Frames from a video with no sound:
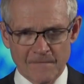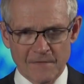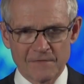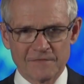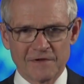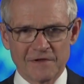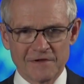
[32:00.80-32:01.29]

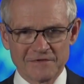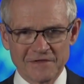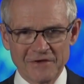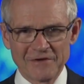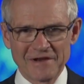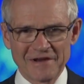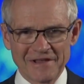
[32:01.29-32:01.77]
So there's
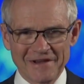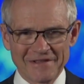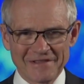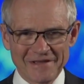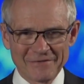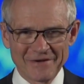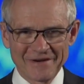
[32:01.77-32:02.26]
no getting out of
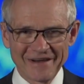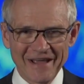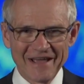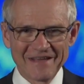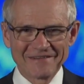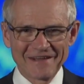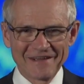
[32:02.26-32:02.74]
that one.
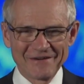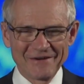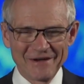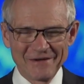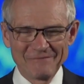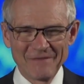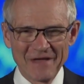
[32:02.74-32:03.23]
So,
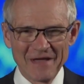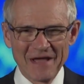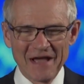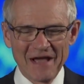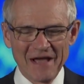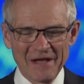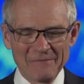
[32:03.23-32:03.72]

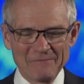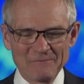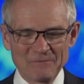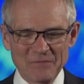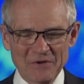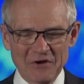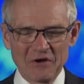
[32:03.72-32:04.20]

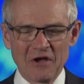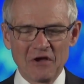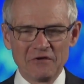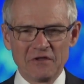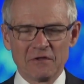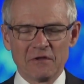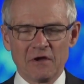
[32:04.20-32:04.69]
but
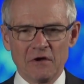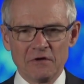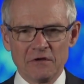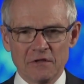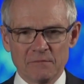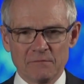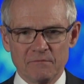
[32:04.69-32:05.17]

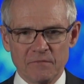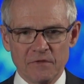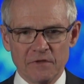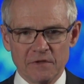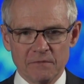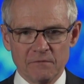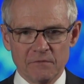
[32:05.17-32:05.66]
onto
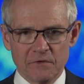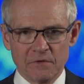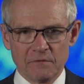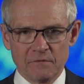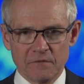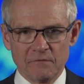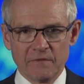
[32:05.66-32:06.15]

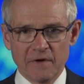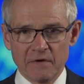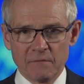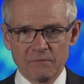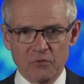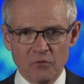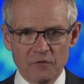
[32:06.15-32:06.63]
the very
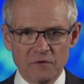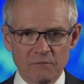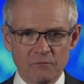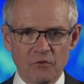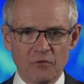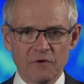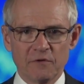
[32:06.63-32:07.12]
important
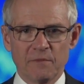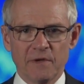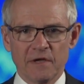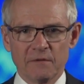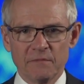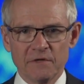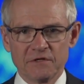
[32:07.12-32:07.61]
point
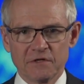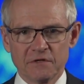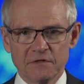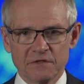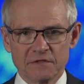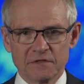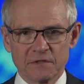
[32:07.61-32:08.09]
about
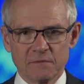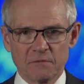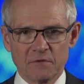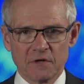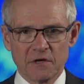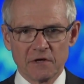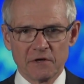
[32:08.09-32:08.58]
emissions,
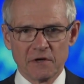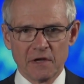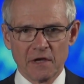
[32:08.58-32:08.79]
Brian.